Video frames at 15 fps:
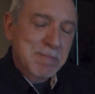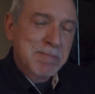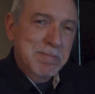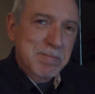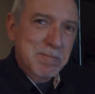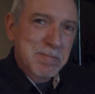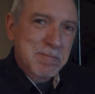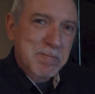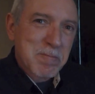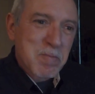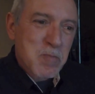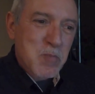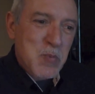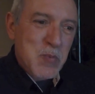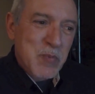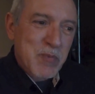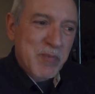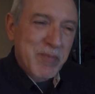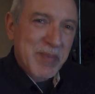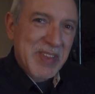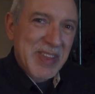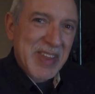And
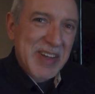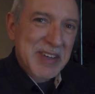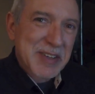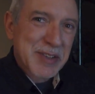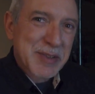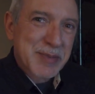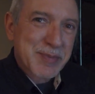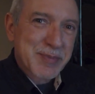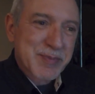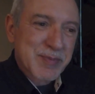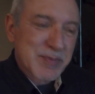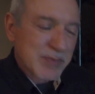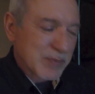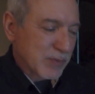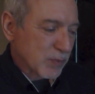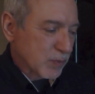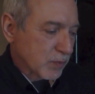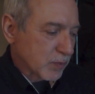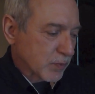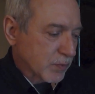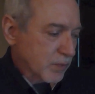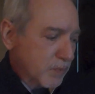tell us about some of the
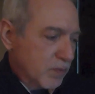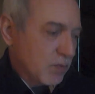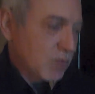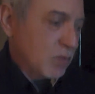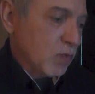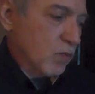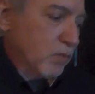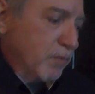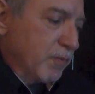features on the front